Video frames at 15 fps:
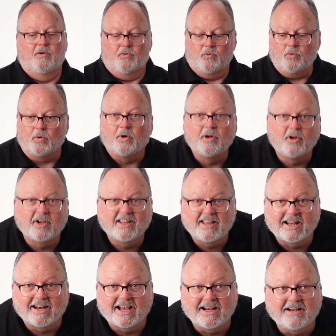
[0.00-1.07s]
Ooh, look at
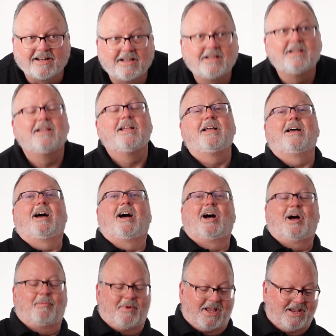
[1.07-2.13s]
that light.
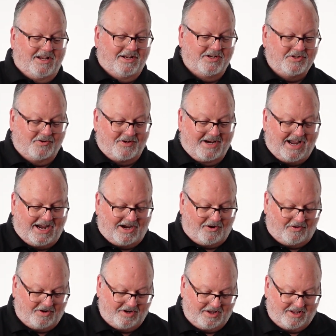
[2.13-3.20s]
So
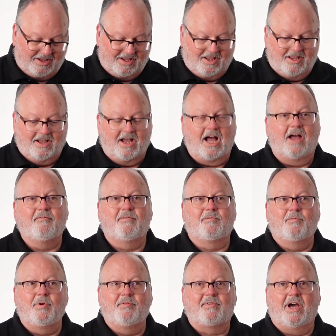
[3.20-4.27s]
now,
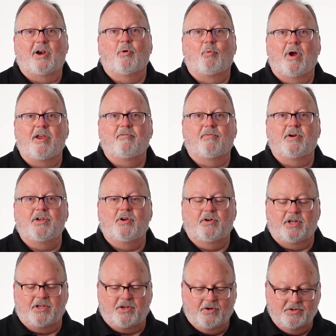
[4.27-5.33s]
we've got a way for you
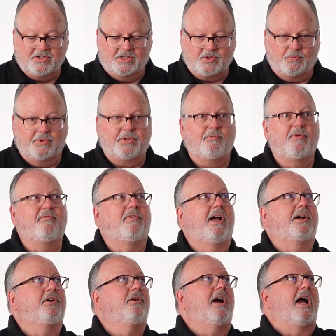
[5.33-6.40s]
to use this with the
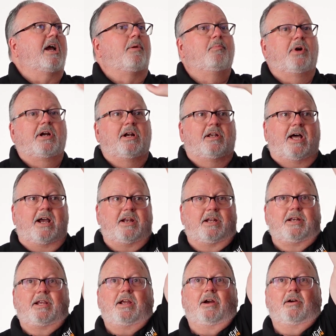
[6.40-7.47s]
reflector. I can bring a light
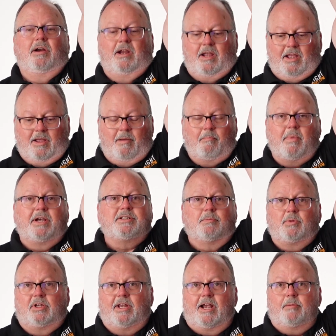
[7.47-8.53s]
in here, make
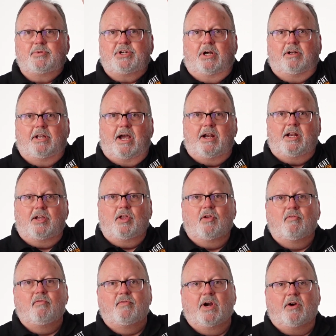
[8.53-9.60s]
some clamshell lighting,
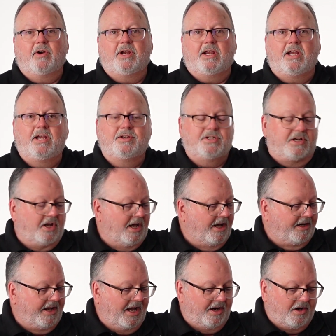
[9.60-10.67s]
very easy.
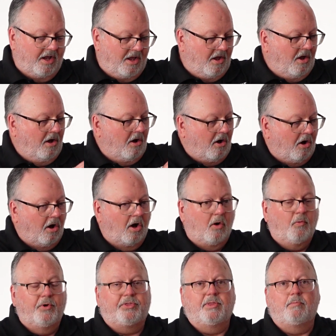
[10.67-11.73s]
Again,
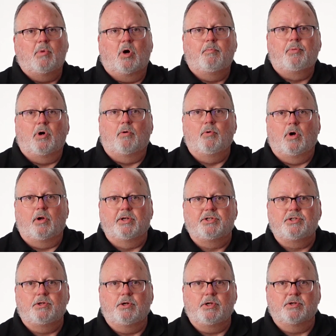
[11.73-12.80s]
all with the MoPro Rolling
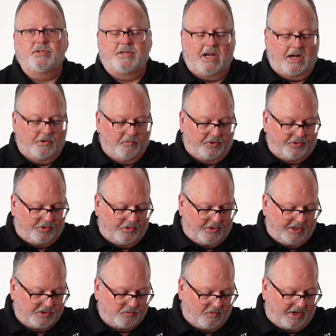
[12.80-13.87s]
Studio Stand with
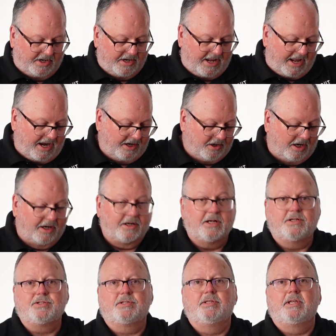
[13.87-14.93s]
this one add-on.
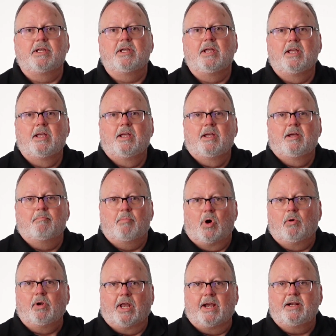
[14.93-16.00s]
It's the
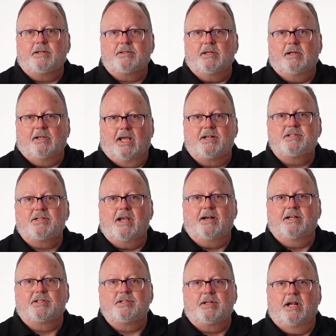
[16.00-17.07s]
MoLight Lightstand
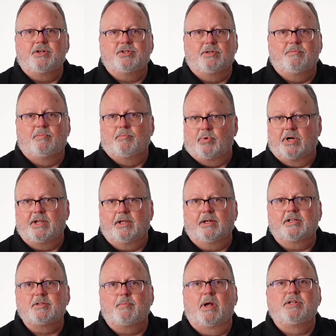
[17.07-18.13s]
Extension, pretty
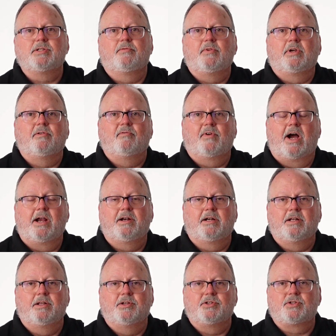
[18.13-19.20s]
inexpensive. You can find it
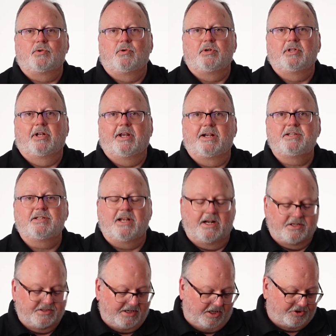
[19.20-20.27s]
in the store in the
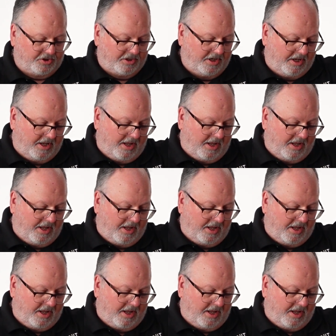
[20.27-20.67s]
Lightstand section.